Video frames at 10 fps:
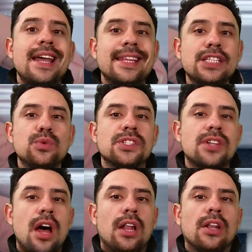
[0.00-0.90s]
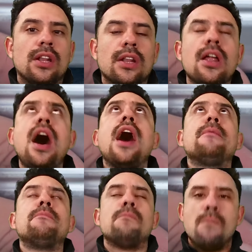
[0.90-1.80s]
this was a lot
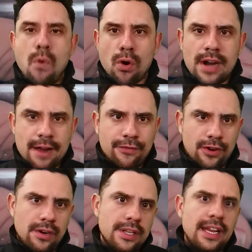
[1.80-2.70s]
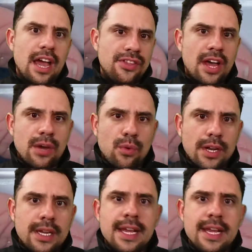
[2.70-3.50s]
more effort than I thought it would.